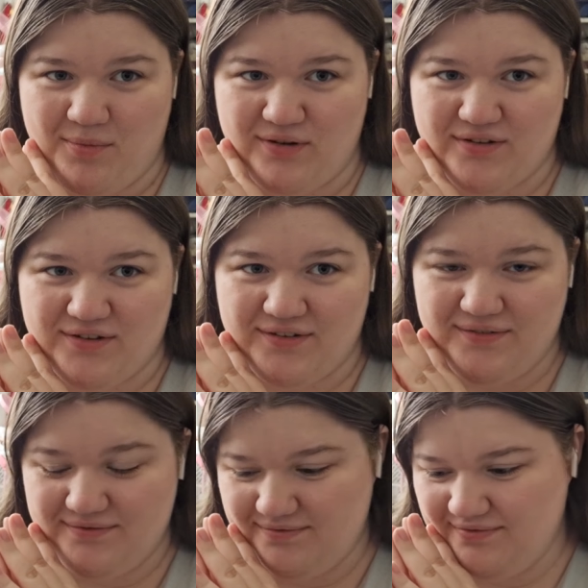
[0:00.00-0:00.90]
bundle.
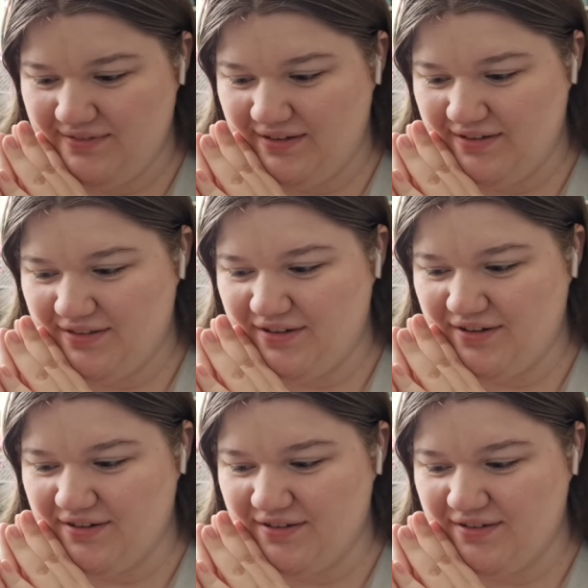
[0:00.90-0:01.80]

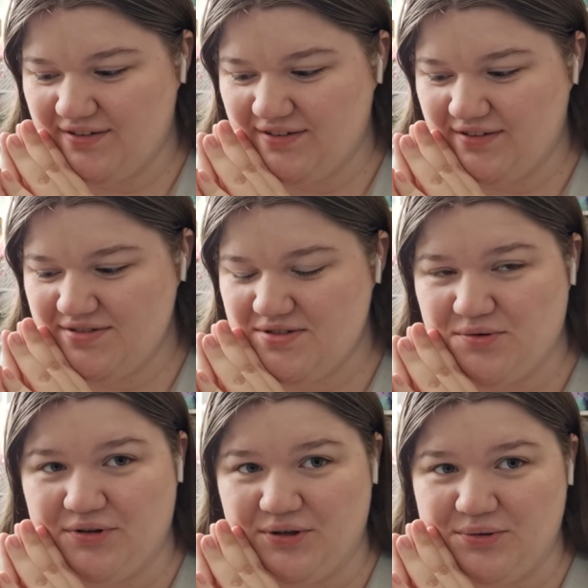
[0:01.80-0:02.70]
They're
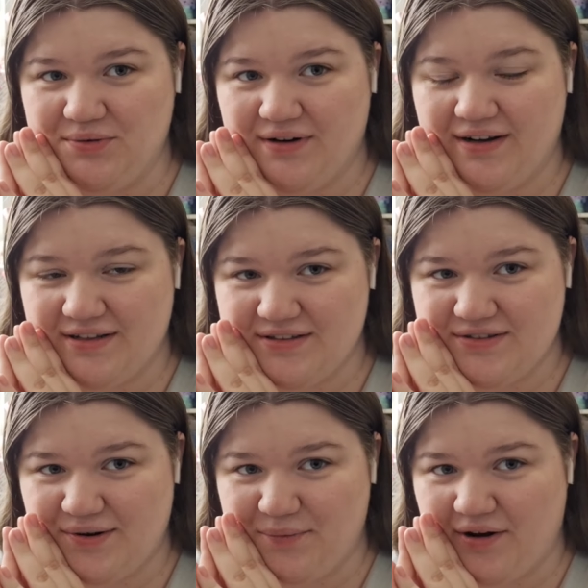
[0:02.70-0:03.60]
so cute. I need to
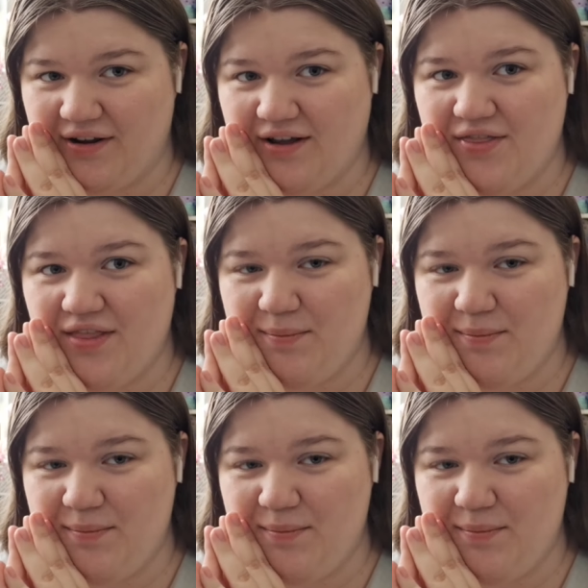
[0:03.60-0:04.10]
start working on